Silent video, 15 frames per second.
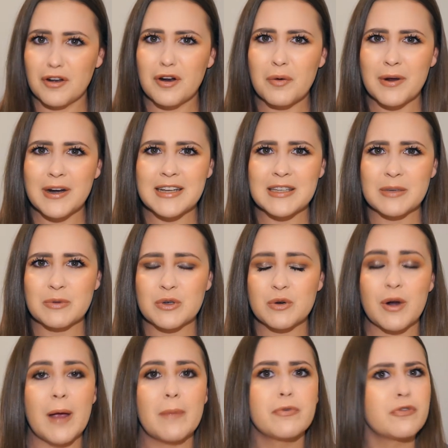already
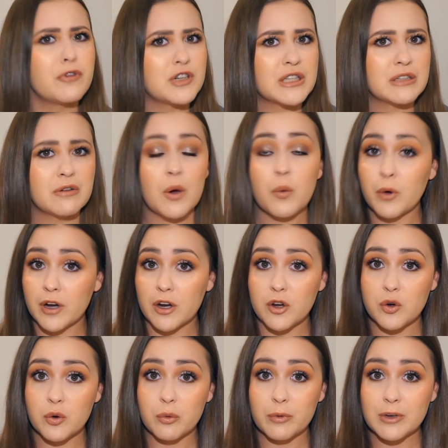subscribed, first of all, what are you
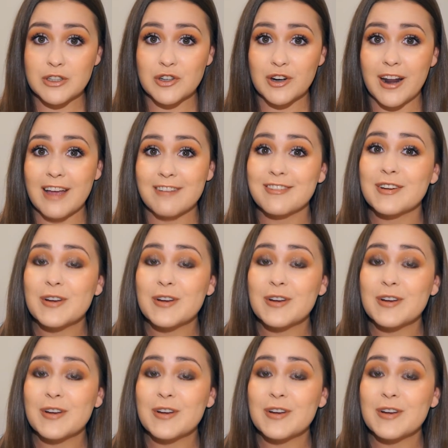doing with your life?